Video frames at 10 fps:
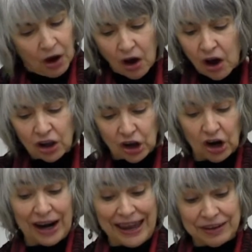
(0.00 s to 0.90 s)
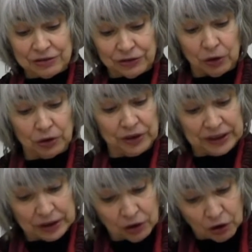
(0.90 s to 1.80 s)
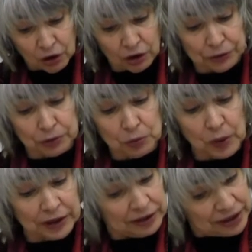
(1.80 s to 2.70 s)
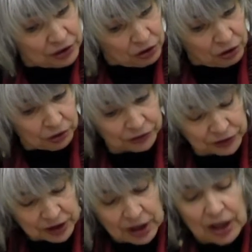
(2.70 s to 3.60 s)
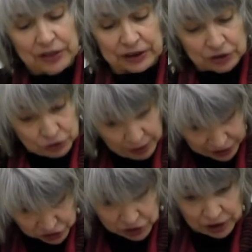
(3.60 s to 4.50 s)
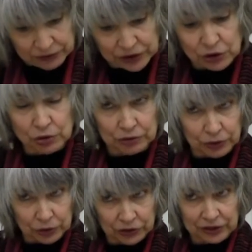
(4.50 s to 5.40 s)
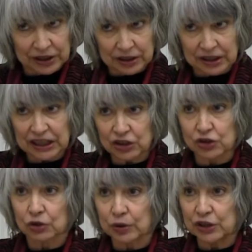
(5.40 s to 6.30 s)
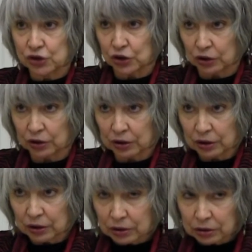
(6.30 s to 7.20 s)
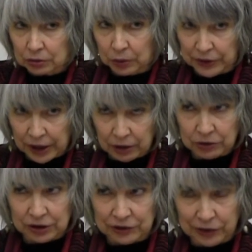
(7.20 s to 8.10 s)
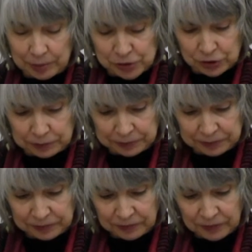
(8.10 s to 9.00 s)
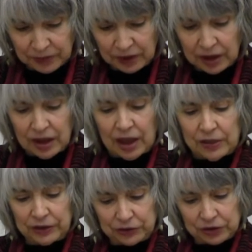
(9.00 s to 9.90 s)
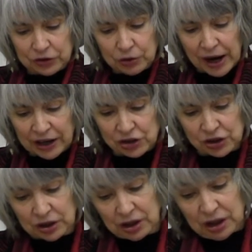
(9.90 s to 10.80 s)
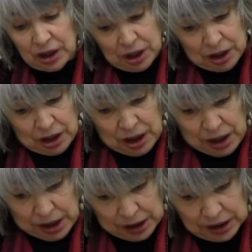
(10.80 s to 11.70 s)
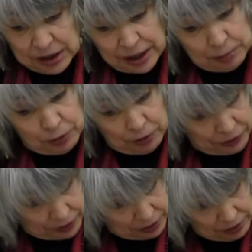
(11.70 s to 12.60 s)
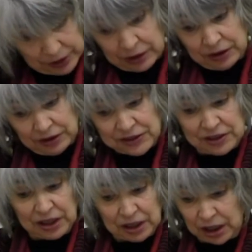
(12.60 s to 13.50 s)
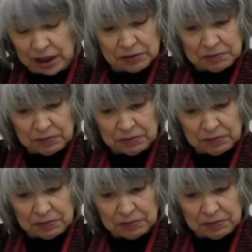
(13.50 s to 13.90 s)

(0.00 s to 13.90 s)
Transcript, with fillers: All are enfolded in all through what he calls the contraction of the universe in each creature, without exception. This contraction enabled, then in his thinking,